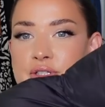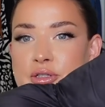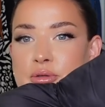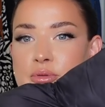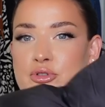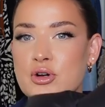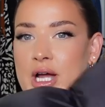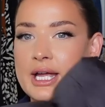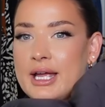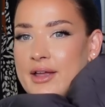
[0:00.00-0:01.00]
to
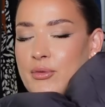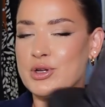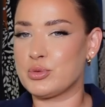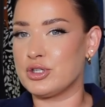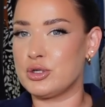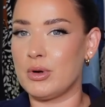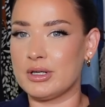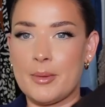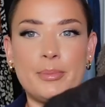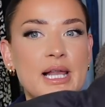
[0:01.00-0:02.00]
try if which one you
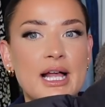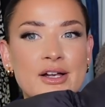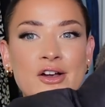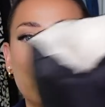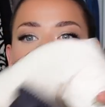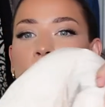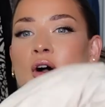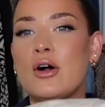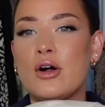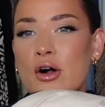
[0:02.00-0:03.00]
want, a black
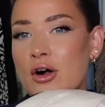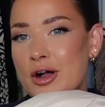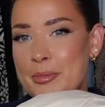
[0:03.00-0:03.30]
or a